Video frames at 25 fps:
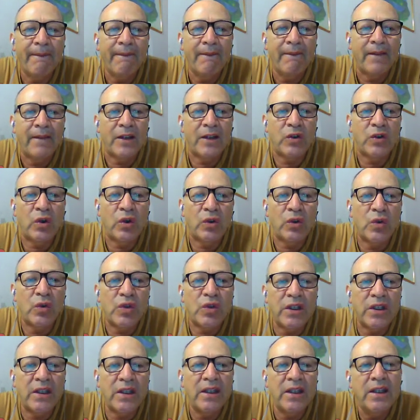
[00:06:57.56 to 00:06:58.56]
Let's go to
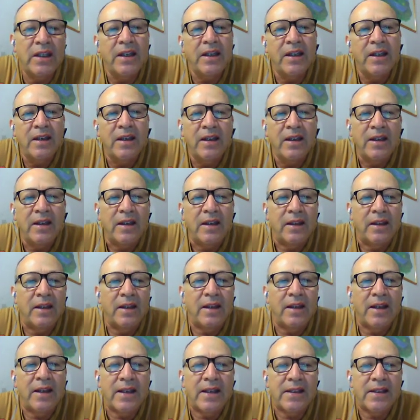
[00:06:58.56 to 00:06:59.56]
see the
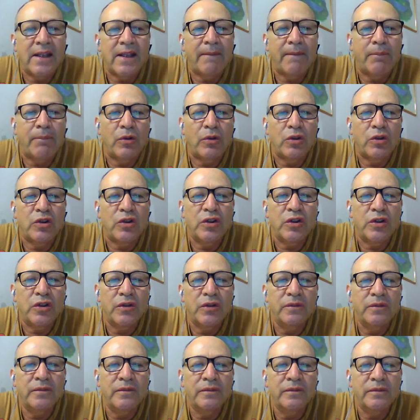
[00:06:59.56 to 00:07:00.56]
next samples.
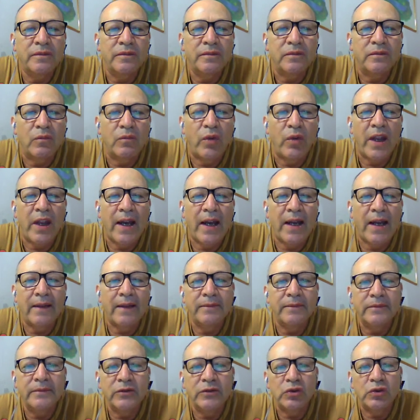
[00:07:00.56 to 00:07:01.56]
We have
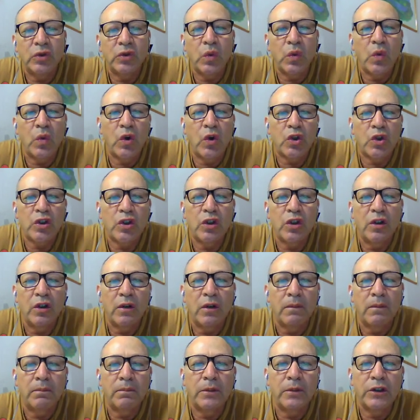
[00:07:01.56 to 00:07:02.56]
two words,
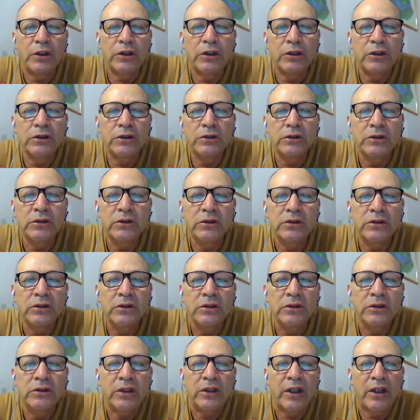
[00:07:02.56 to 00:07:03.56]
mother
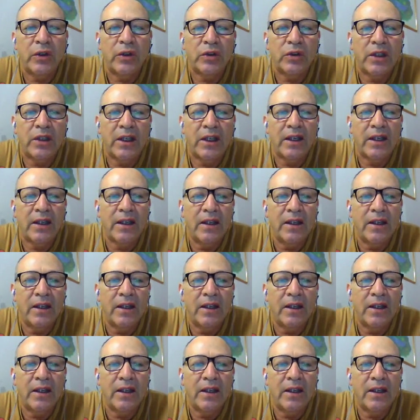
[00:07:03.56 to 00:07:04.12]
and hotel.